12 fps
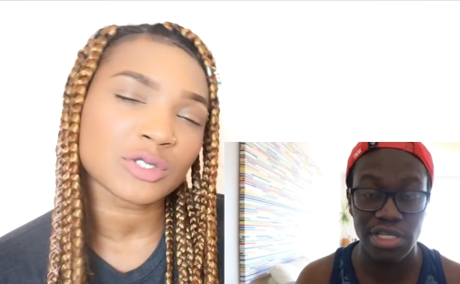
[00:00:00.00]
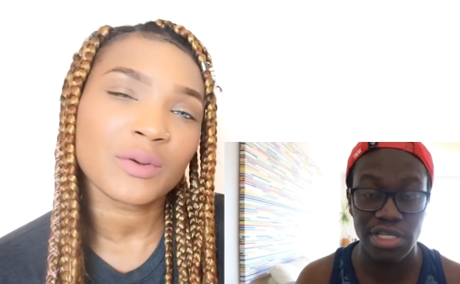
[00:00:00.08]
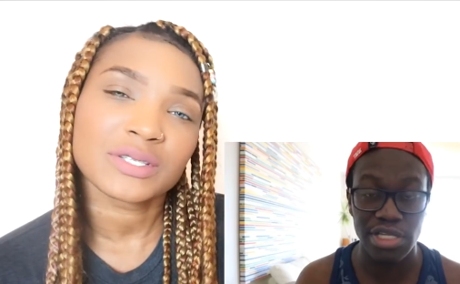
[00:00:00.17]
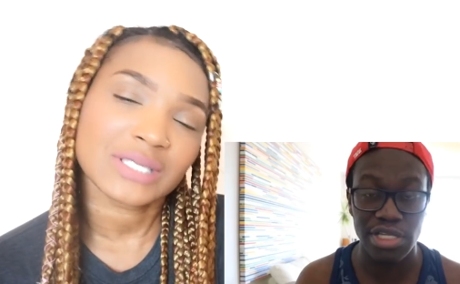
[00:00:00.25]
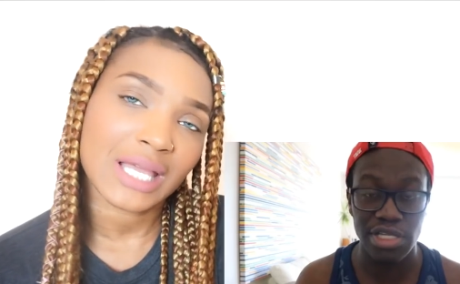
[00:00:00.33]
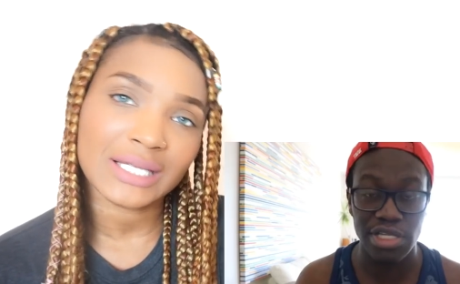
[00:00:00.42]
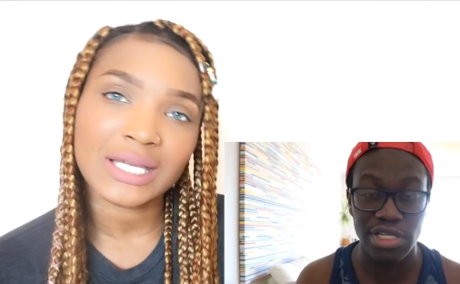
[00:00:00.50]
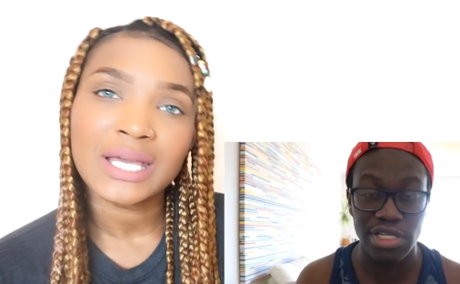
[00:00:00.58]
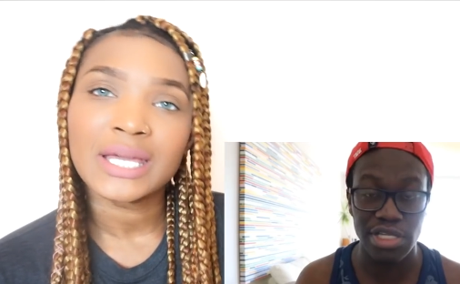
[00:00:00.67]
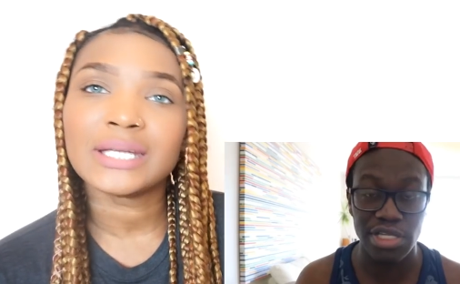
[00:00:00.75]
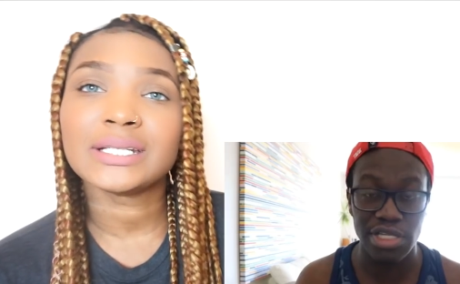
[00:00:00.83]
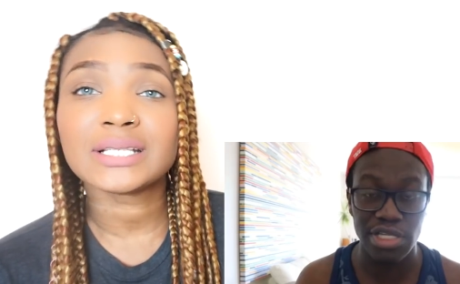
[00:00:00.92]
Speaker 1: So it's like,
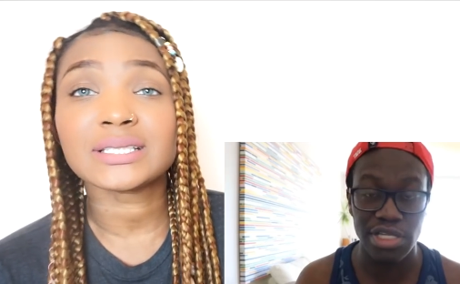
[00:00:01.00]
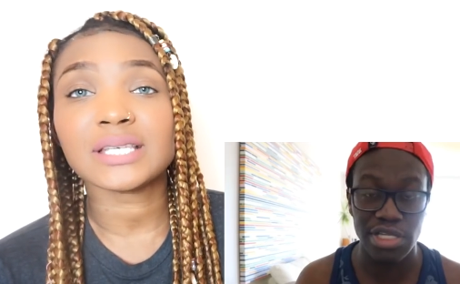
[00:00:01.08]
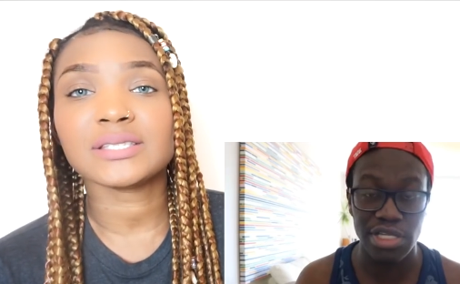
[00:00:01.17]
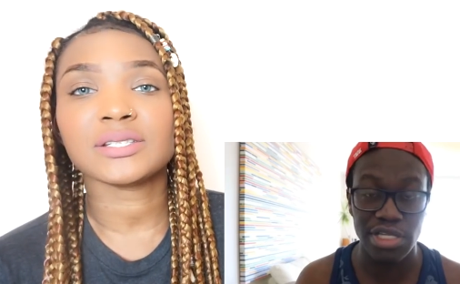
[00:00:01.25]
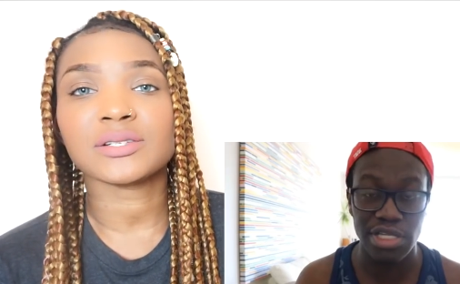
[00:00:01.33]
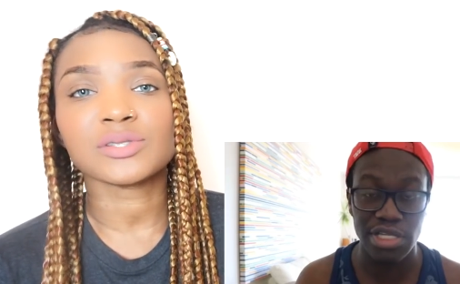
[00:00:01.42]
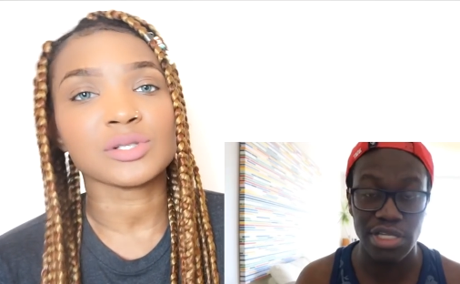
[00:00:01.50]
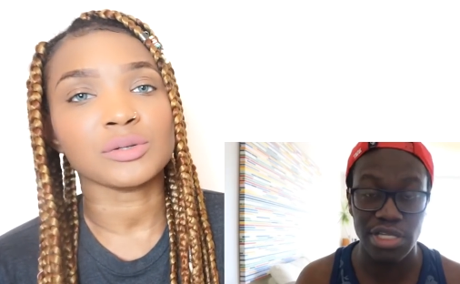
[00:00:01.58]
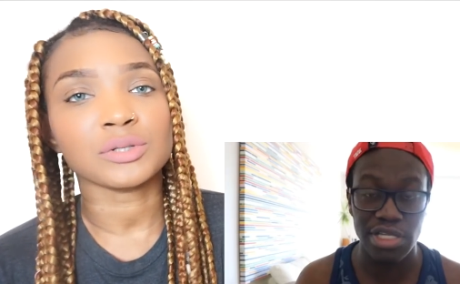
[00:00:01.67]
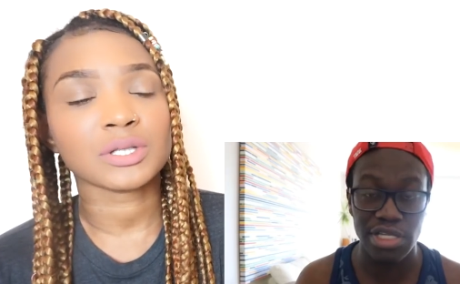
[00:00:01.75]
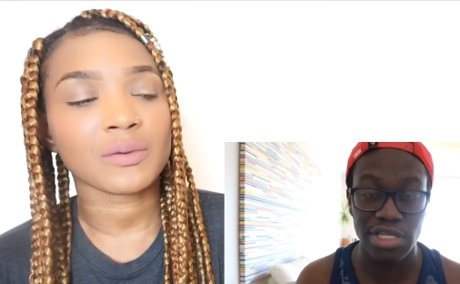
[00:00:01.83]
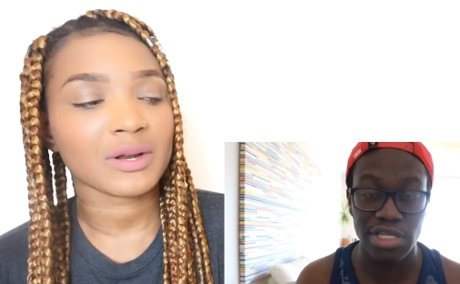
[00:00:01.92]
it is easy to
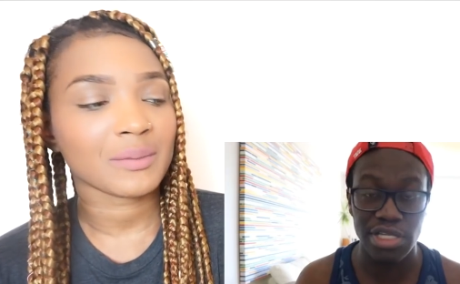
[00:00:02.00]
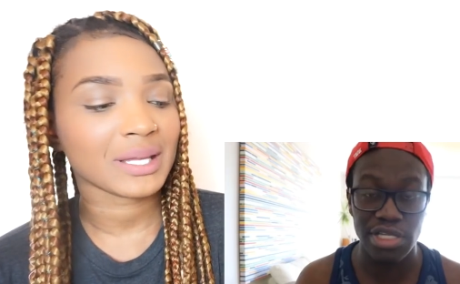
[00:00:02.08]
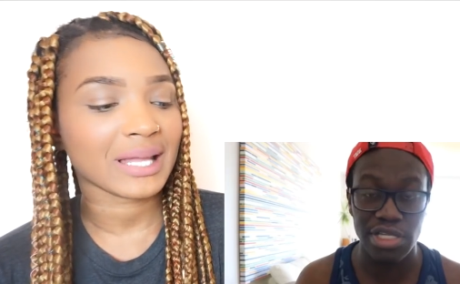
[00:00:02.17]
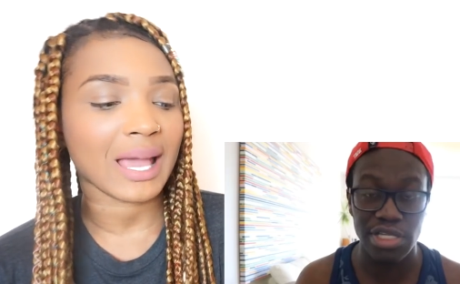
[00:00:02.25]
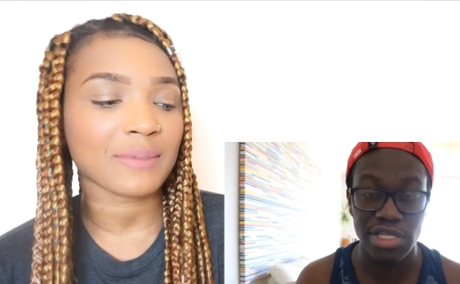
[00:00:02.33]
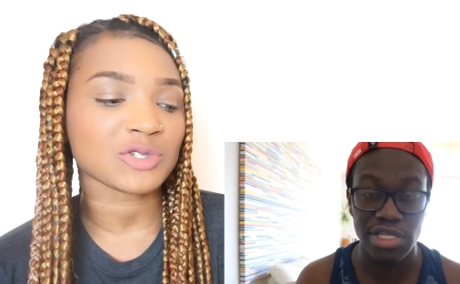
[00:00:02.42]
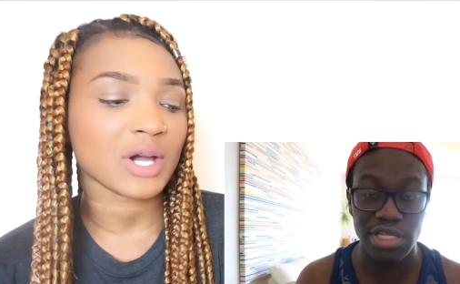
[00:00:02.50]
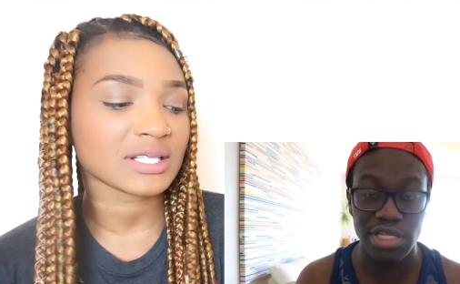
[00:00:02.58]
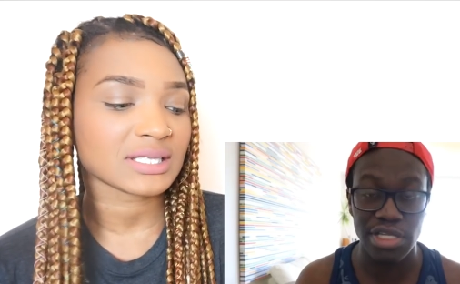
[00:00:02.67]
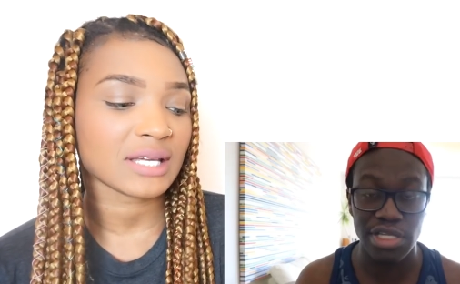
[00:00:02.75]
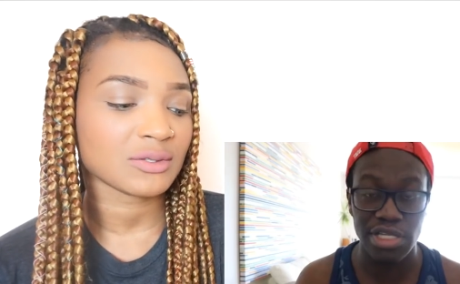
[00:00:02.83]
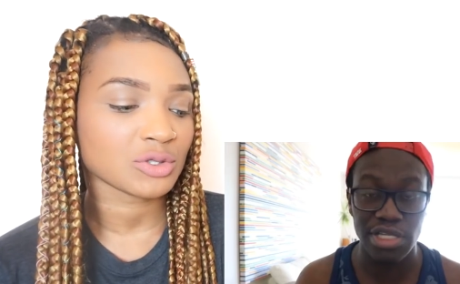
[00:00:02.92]
do. You know what I mean? Like I'm
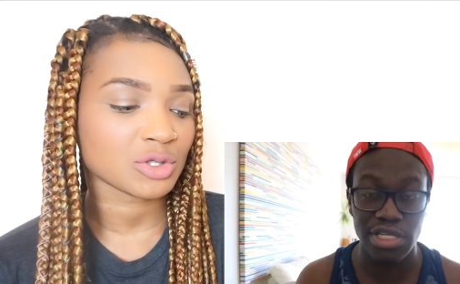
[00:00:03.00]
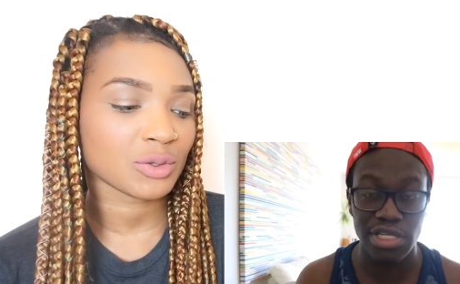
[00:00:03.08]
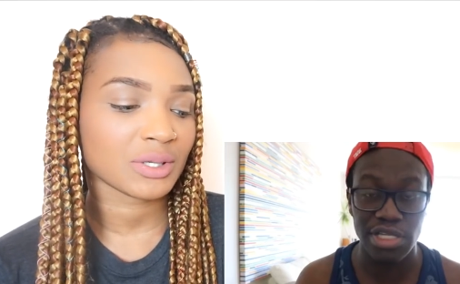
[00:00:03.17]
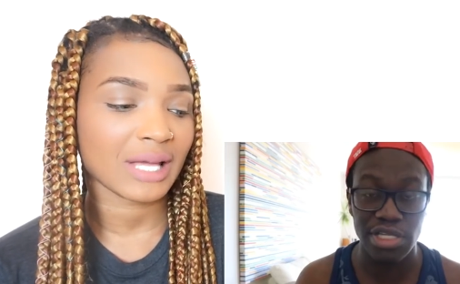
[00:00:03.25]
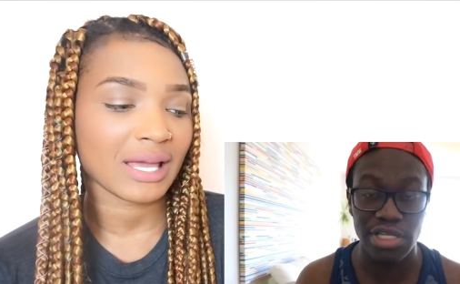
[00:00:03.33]
trying to stay neutral and